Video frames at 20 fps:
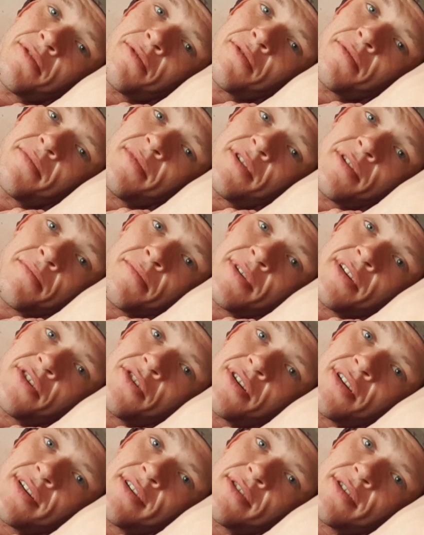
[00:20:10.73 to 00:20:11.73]
you know, I want my old
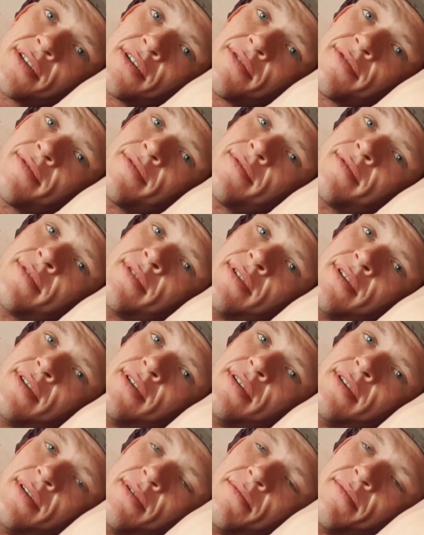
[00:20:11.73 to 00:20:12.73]
man trying stuff.
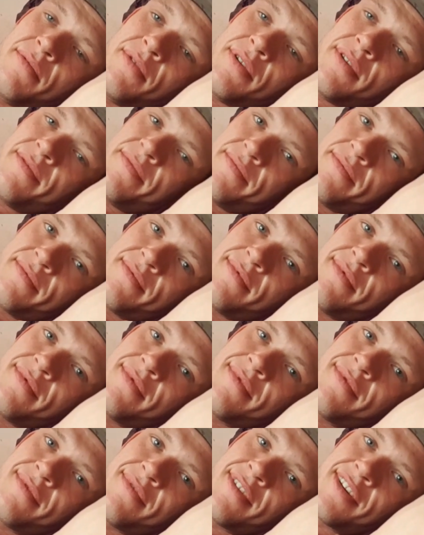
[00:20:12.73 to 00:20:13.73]
But
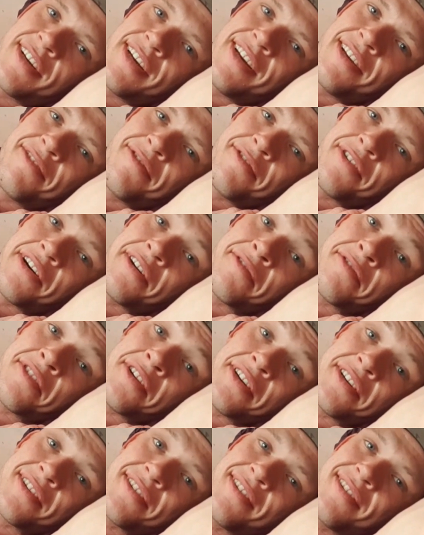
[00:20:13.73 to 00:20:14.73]
again,
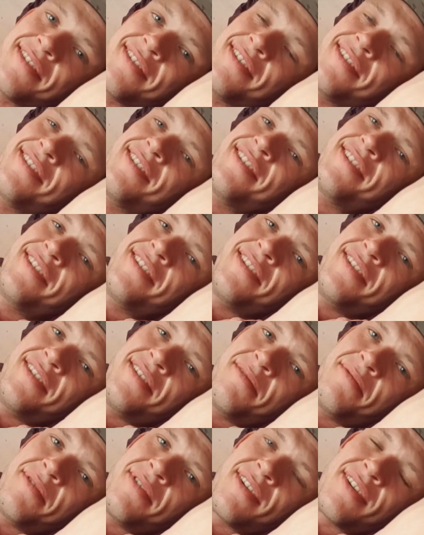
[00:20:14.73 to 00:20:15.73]
far-fetched.
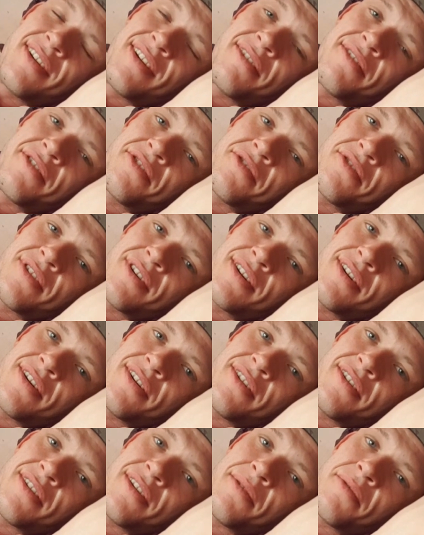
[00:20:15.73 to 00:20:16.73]
If you can only try,
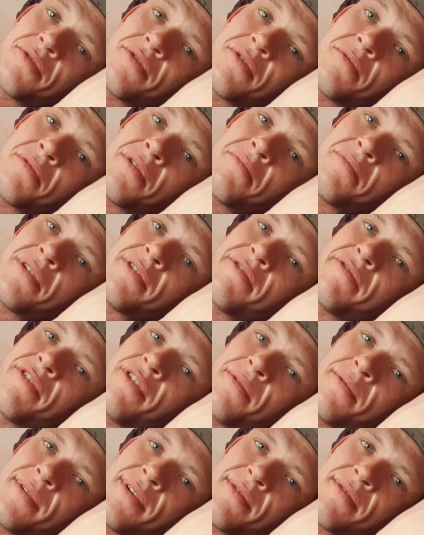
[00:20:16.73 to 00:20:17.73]
can't you? And I'm doing my bit
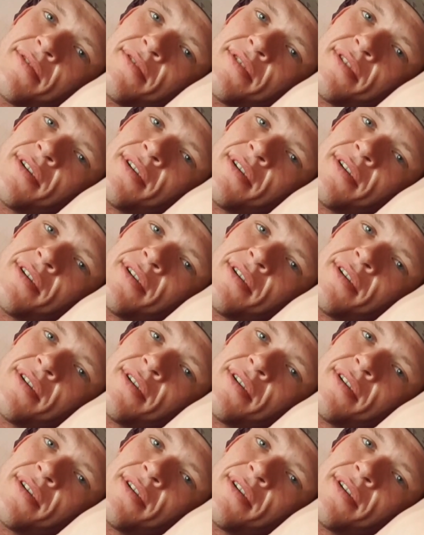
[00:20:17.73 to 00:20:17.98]
for the world,